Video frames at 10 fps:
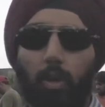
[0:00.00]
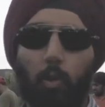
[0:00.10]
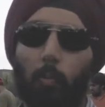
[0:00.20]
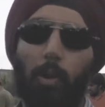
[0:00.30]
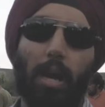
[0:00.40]

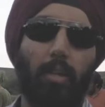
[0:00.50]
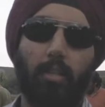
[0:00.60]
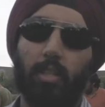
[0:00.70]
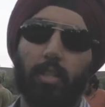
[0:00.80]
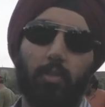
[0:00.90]
to
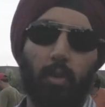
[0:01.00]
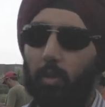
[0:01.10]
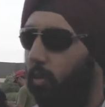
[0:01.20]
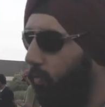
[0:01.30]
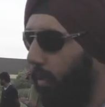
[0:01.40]
practices, you
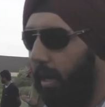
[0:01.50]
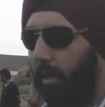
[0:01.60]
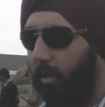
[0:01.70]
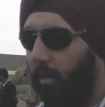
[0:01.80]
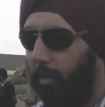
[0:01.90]
know,
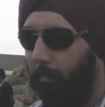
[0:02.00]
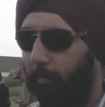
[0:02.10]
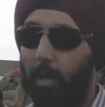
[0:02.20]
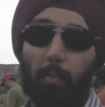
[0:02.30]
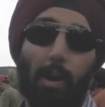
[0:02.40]
and uh,
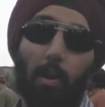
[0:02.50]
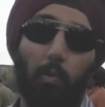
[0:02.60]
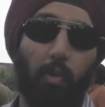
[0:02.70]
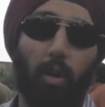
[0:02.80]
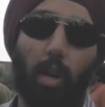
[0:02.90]
be a part
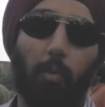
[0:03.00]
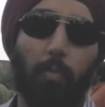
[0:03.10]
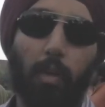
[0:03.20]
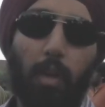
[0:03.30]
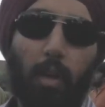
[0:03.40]
of our club.
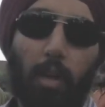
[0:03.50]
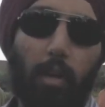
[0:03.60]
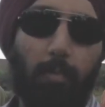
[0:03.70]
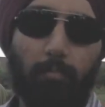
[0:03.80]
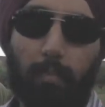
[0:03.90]

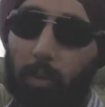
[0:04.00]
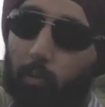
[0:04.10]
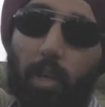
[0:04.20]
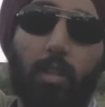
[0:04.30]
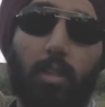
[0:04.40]
Um, and
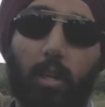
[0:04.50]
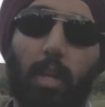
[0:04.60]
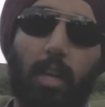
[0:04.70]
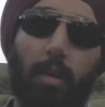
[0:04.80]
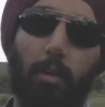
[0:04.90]
we are
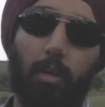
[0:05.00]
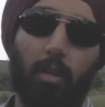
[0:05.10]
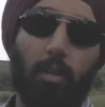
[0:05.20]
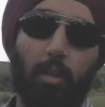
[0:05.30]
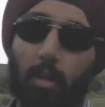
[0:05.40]
certainly
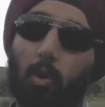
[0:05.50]
uh, gonna